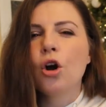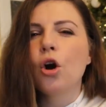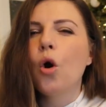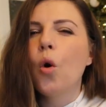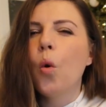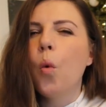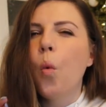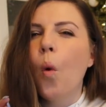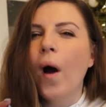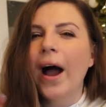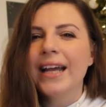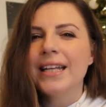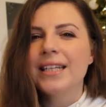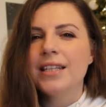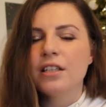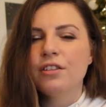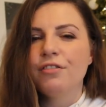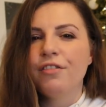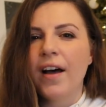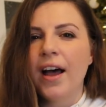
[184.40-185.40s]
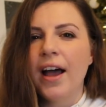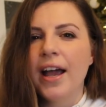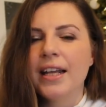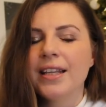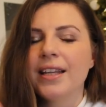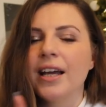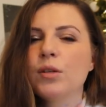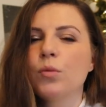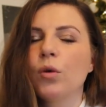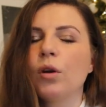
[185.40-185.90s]
not quite as
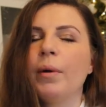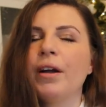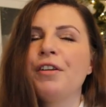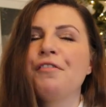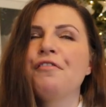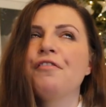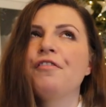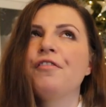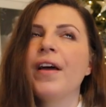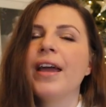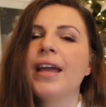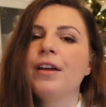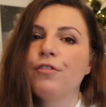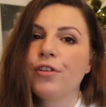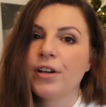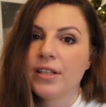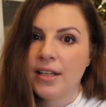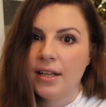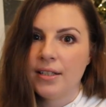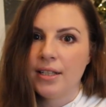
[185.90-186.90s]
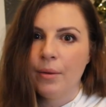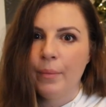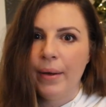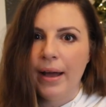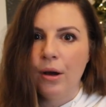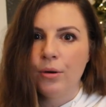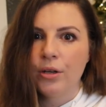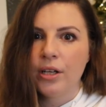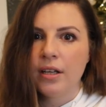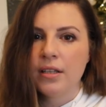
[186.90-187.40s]
fine. That is one of my favorite setting
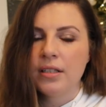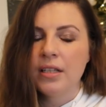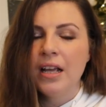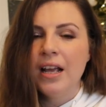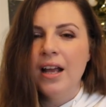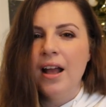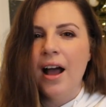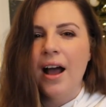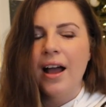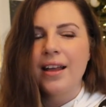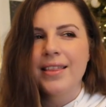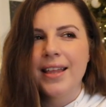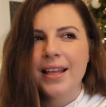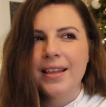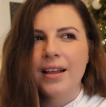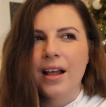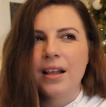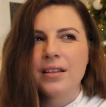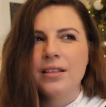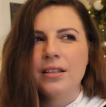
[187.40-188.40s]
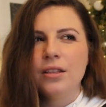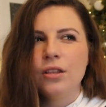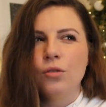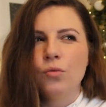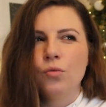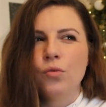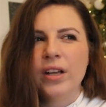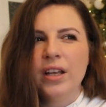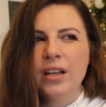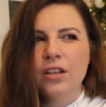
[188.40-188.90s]
powders. I think that's in
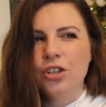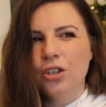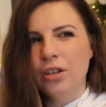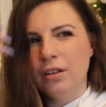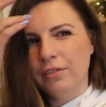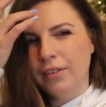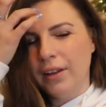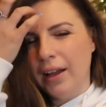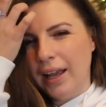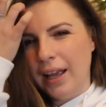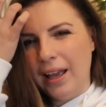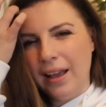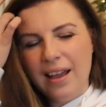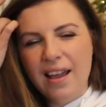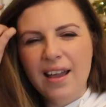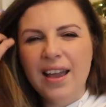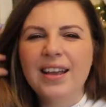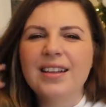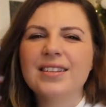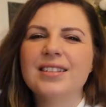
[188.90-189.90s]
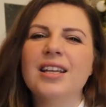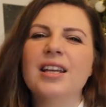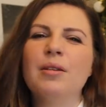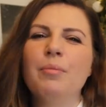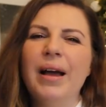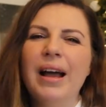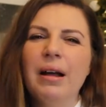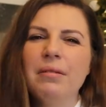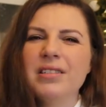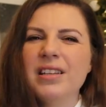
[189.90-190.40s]
the region of like
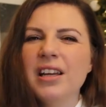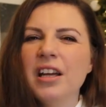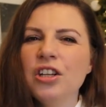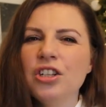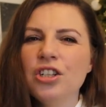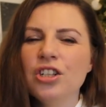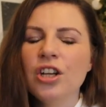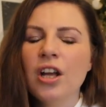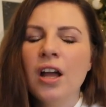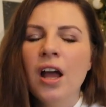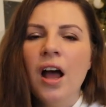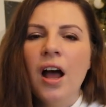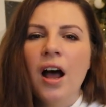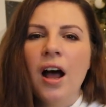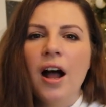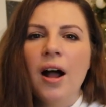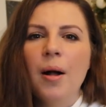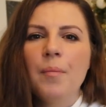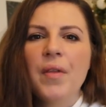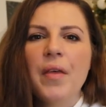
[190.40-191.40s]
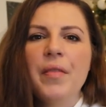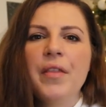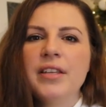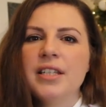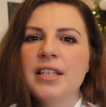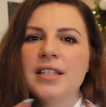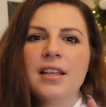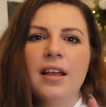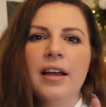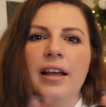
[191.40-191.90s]
£18-ish. And
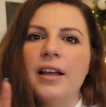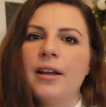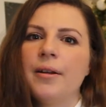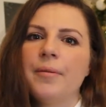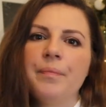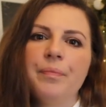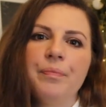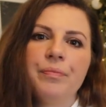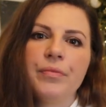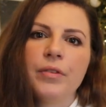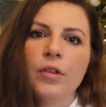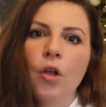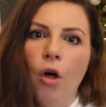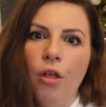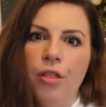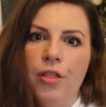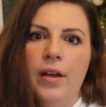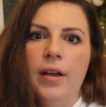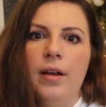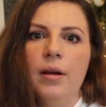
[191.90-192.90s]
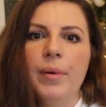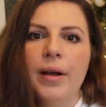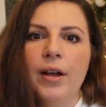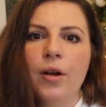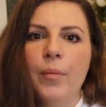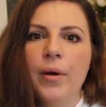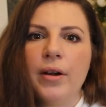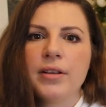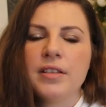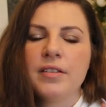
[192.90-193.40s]
this is like nothing by
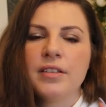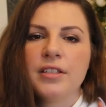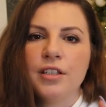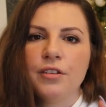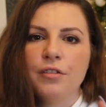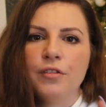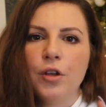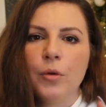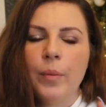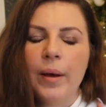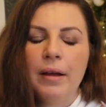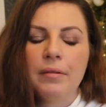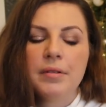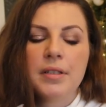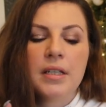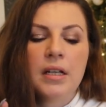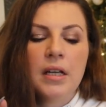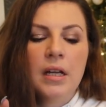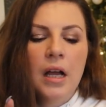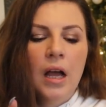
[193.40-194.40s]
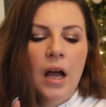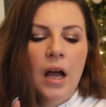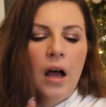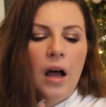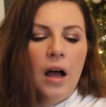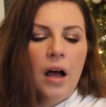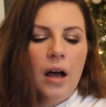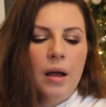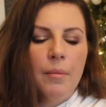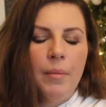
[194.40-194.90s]
comparison. This is a few pounds.
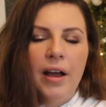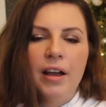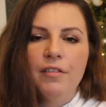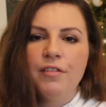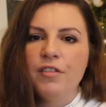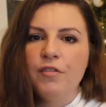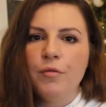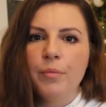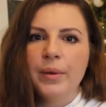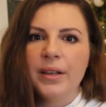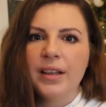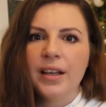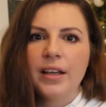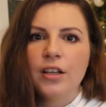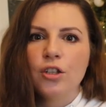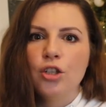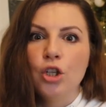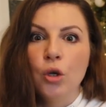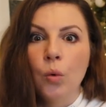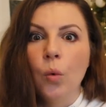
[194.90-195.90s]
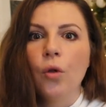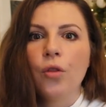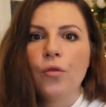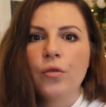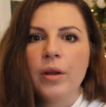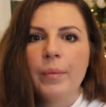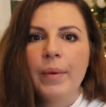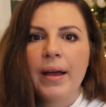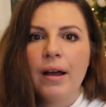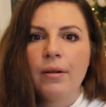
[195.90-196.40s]
It might have even been like £2 or
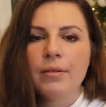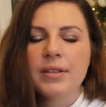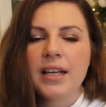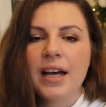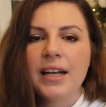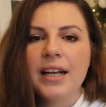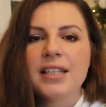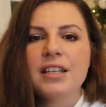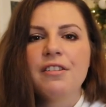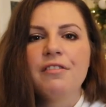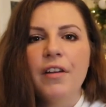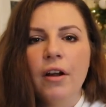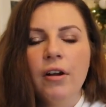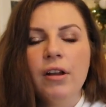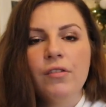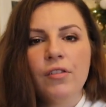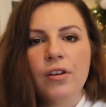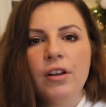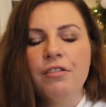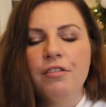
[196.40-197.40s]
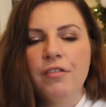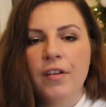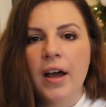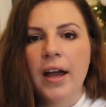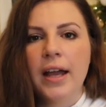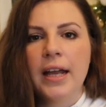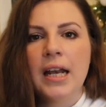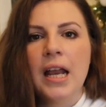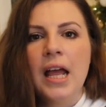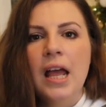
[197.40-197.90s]
£3. And it's a very, very
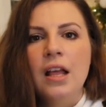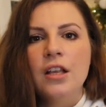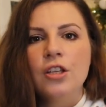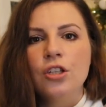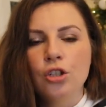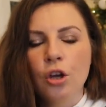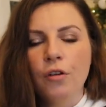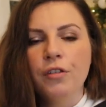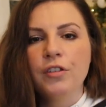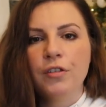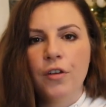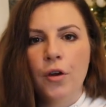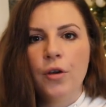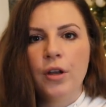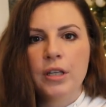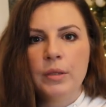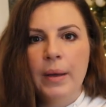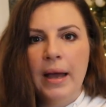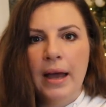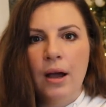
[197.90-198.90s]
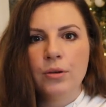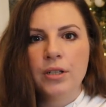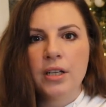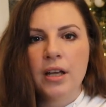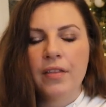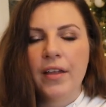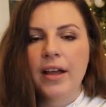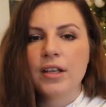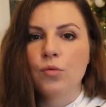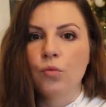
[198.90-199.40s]
fine, soft focus
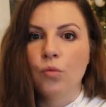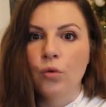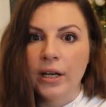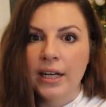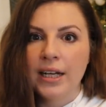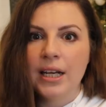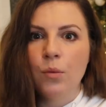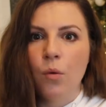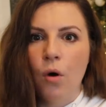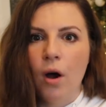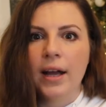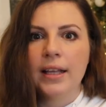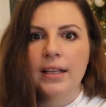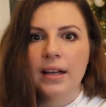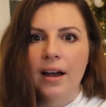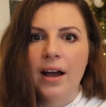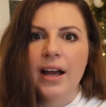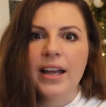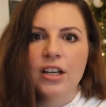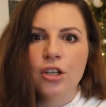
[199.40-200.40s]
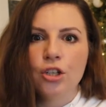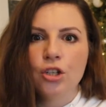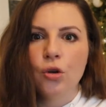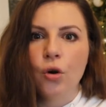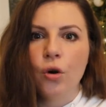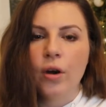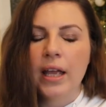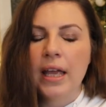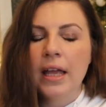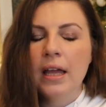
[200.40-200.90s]
powder. That's really what I
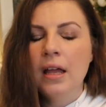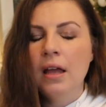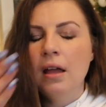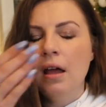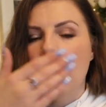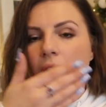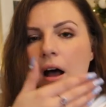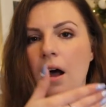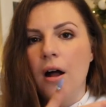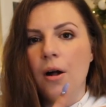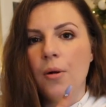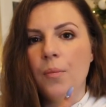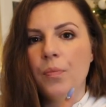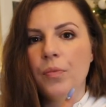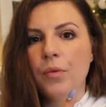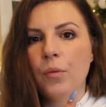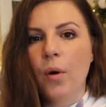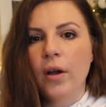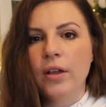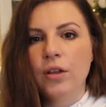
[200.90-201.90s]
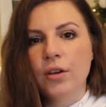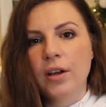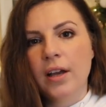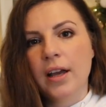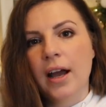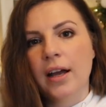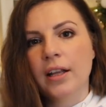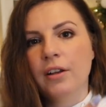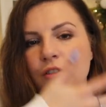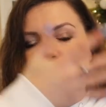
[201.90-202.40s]
enjoy, where you can
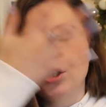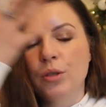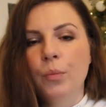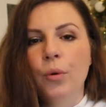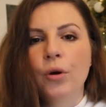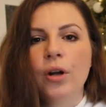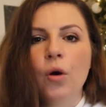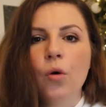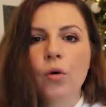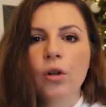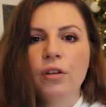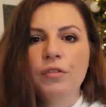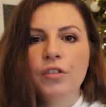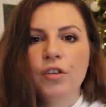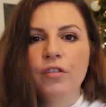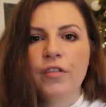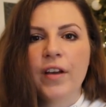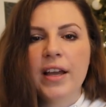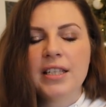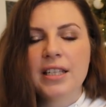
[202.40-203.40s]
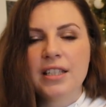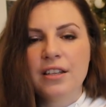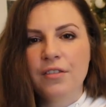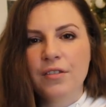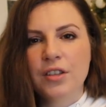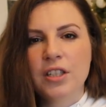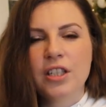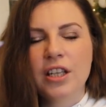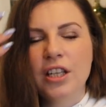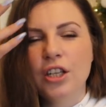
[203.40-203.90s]
kind of just put it all over your face.
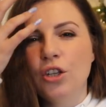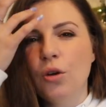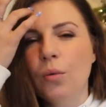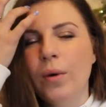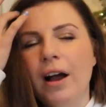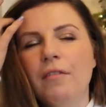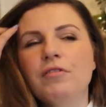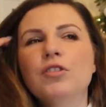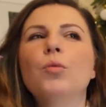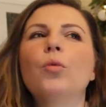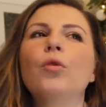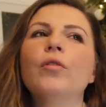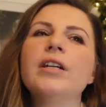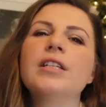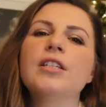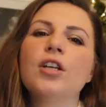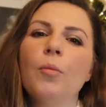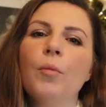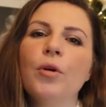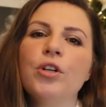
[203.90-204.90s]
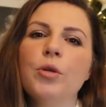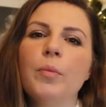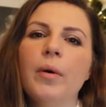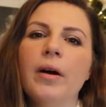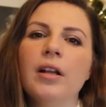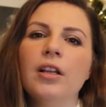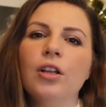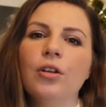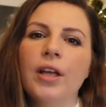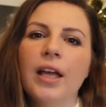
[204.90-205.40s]
You don't have to worry so much
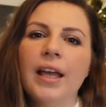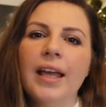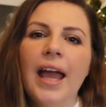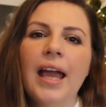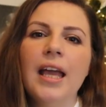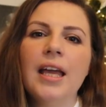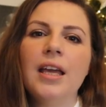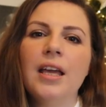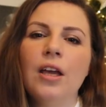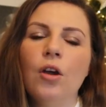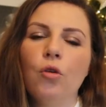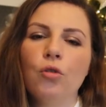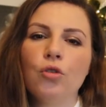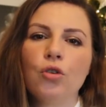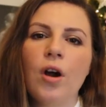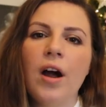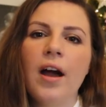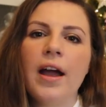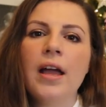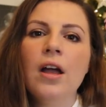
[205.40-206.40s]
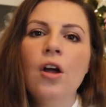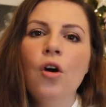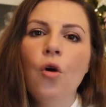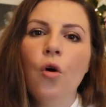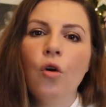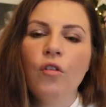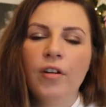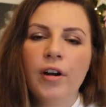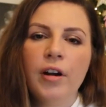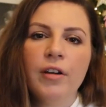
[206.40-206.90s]
about it looking cakey or dry
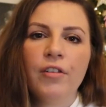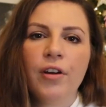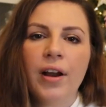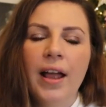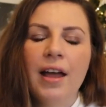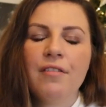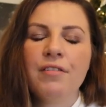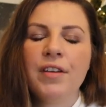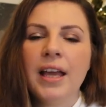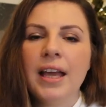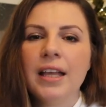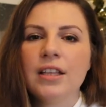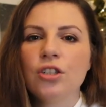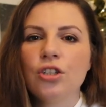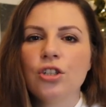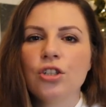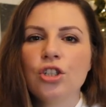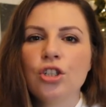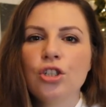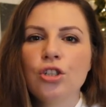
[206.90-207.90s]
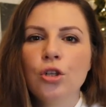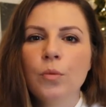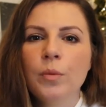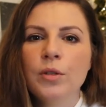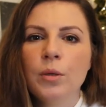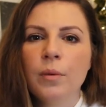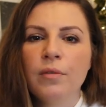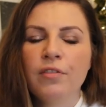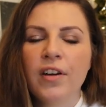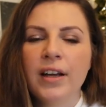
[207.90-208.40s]
or very, very heavy. It's just super,
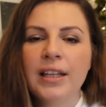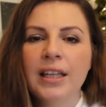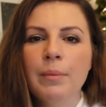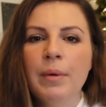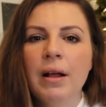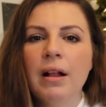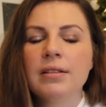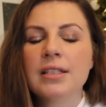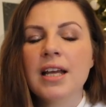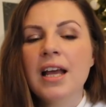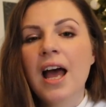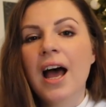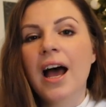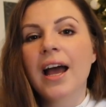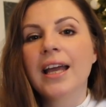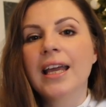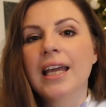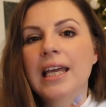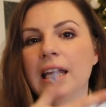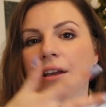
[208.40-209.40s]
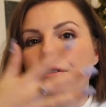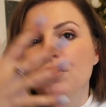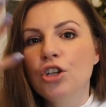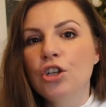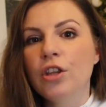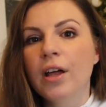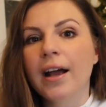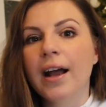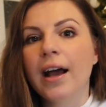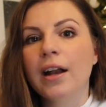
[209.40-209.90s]
super finely milled and gives
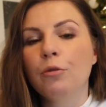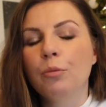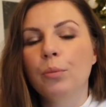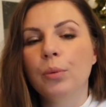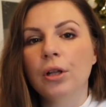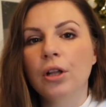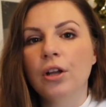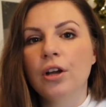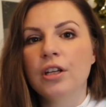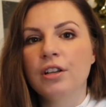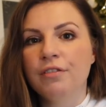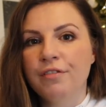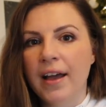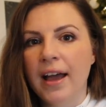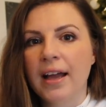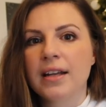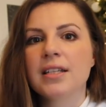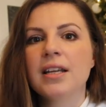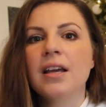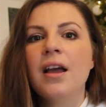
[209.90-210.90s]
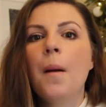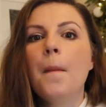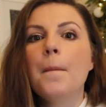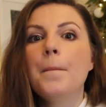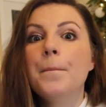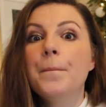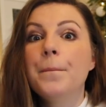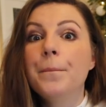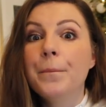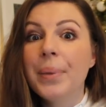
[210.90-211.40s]
you that kind of blurred effect.
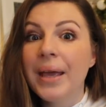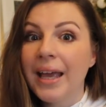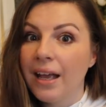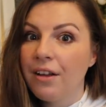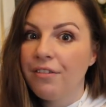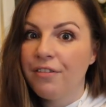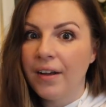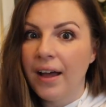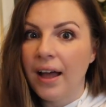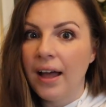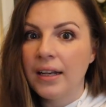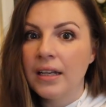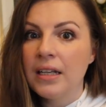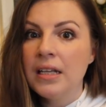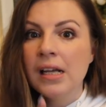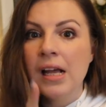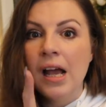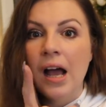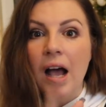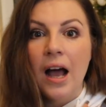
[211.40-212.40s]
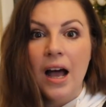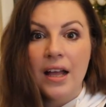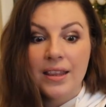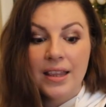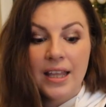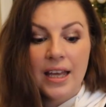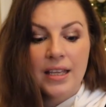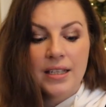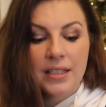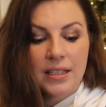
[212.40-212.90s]
Big fan. And
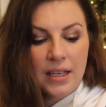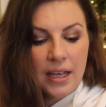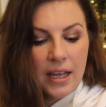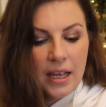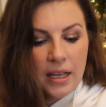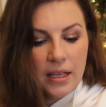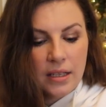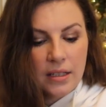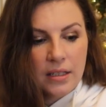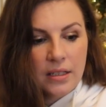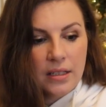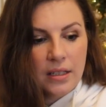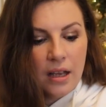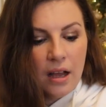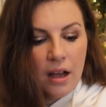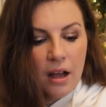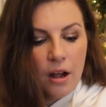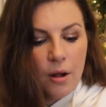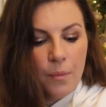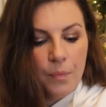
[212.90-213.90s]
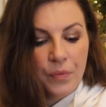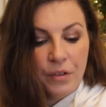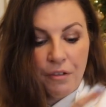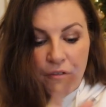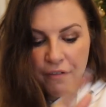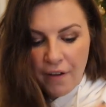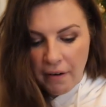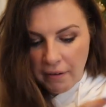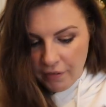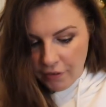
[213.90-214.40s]
this is
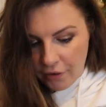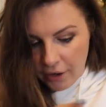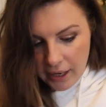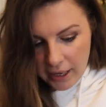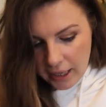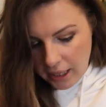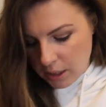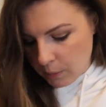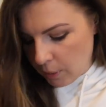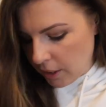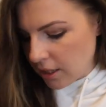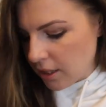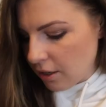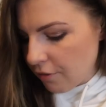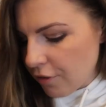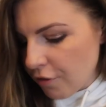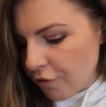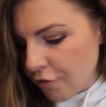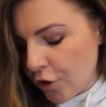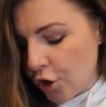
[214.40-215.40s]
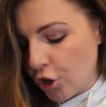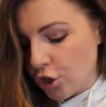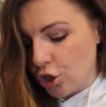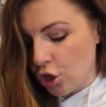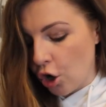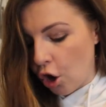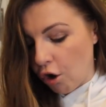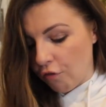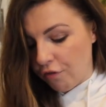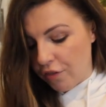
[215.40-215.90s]
very, very inexpensive
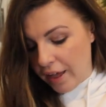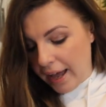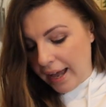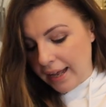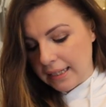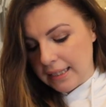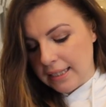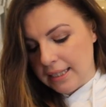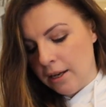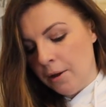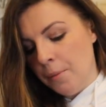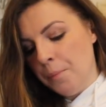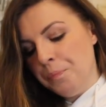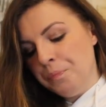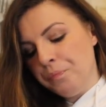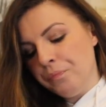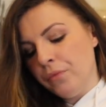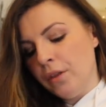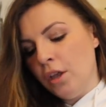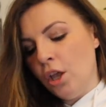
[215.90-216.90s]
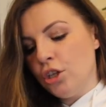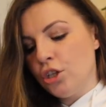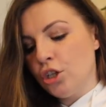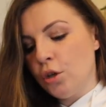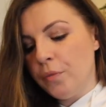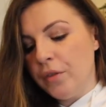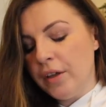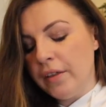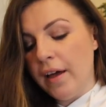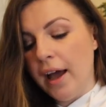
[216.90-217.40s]
version of that.
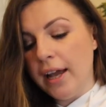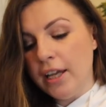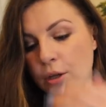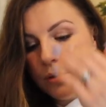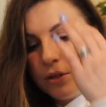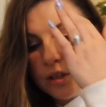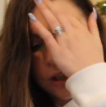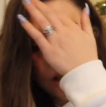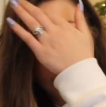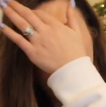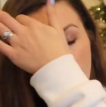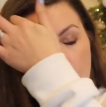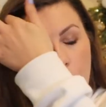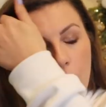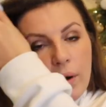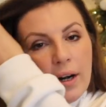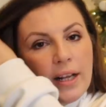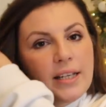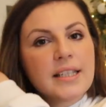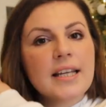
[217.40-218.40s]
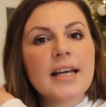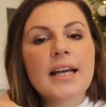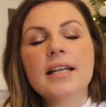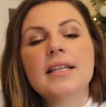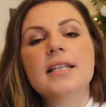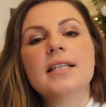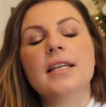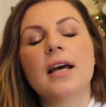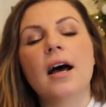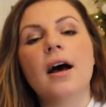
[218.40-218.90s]
Something that I used a lot when I
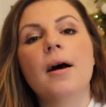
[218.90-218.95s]
did